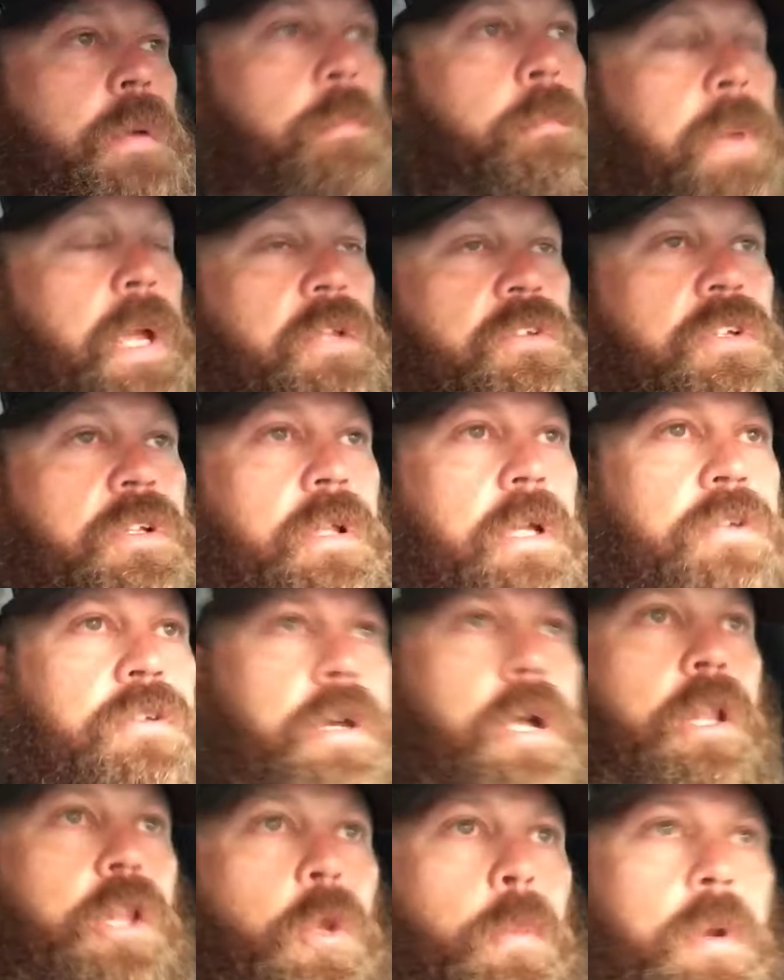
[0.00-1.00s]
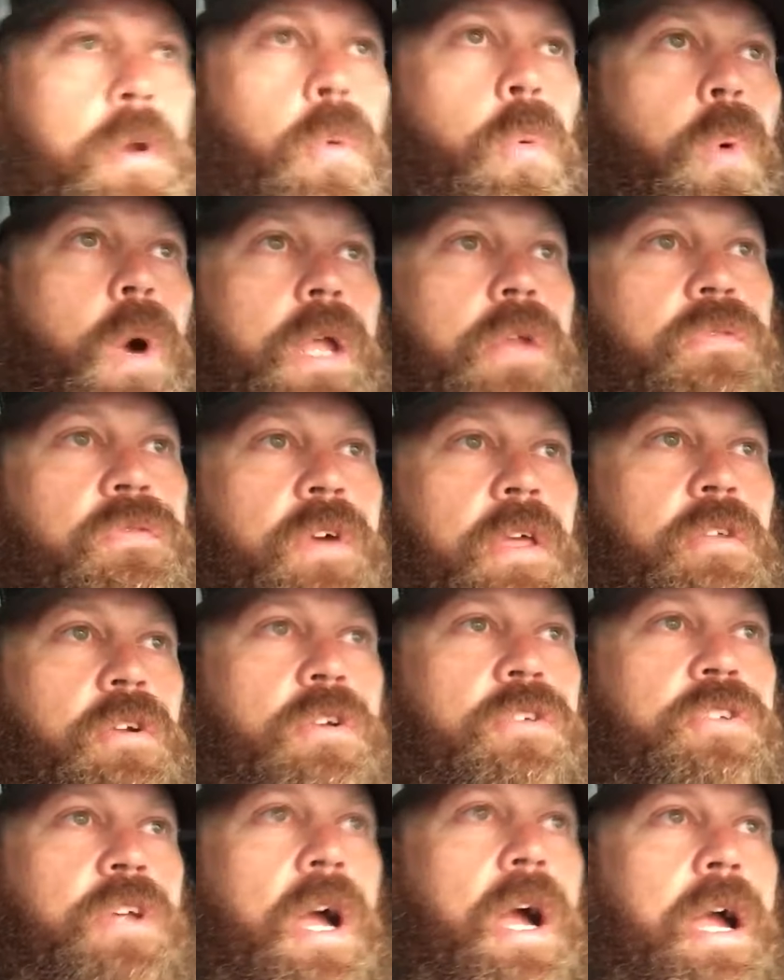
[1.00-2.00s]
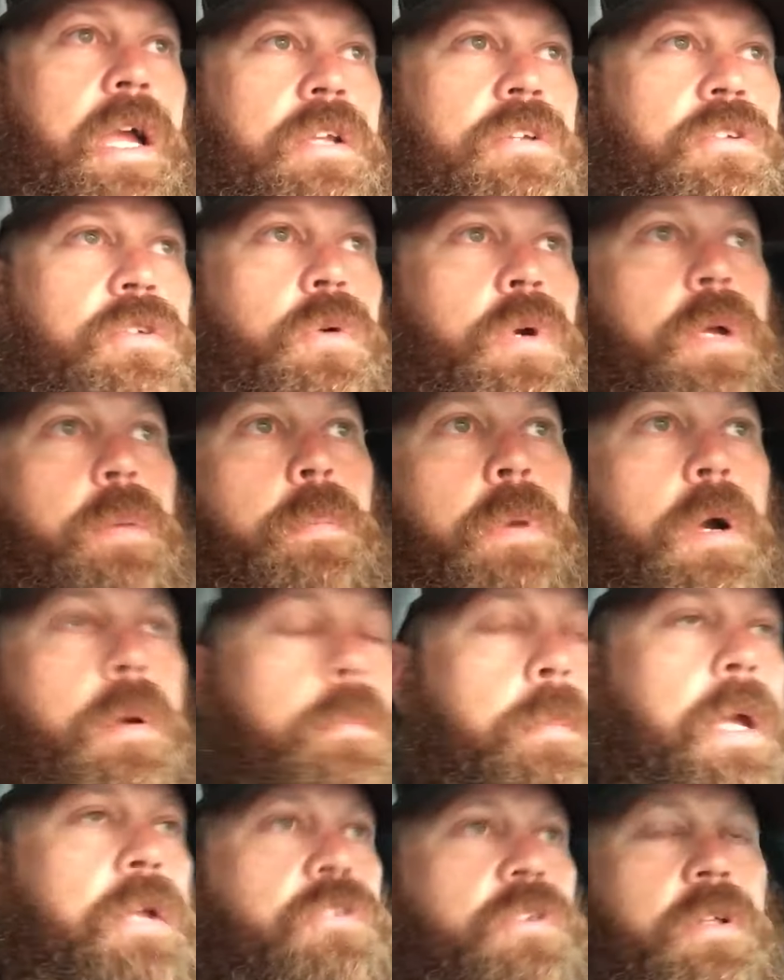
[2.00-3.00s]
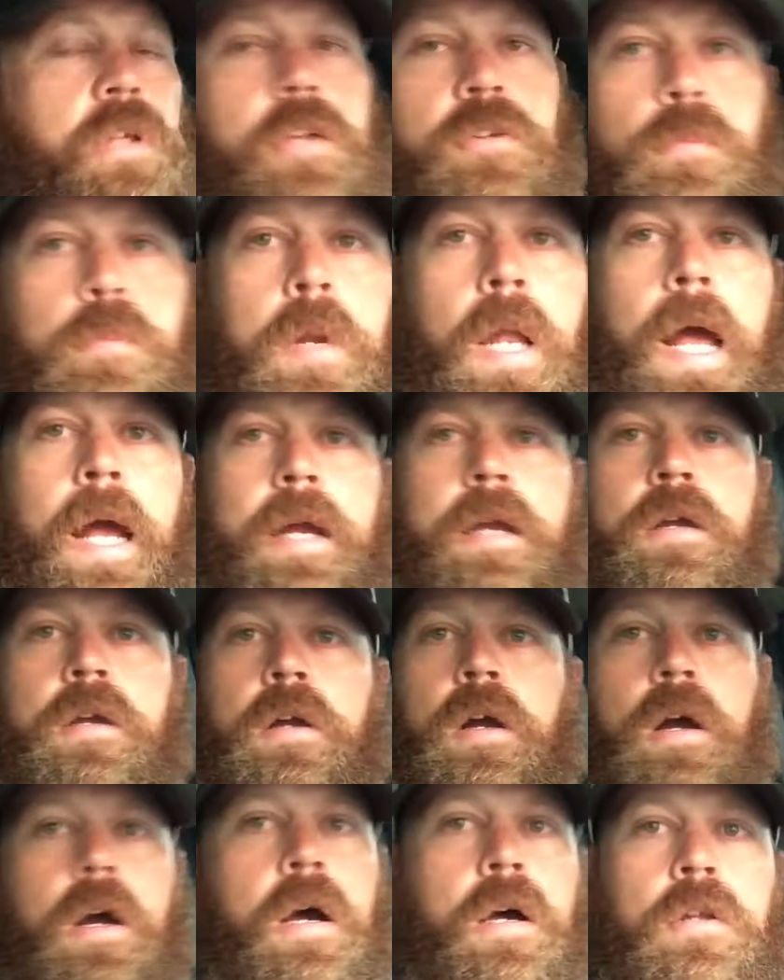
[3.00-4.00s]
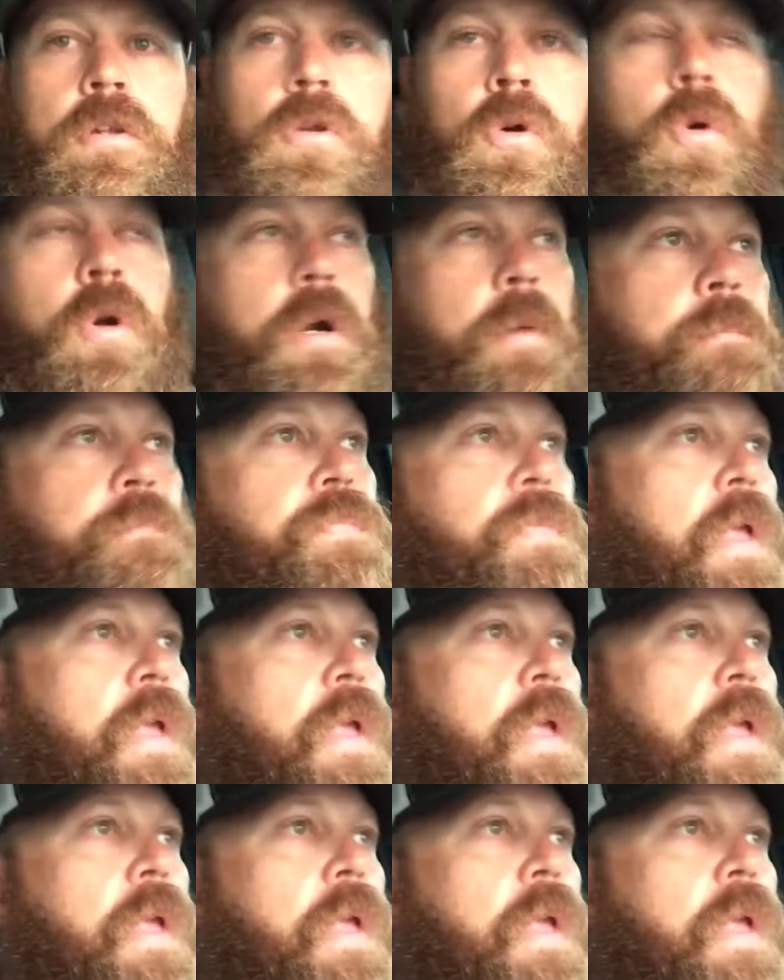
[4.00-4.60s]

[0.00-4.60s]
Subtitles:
Basically, it's got a little bit of white feathered side to it, but basically it's black lure.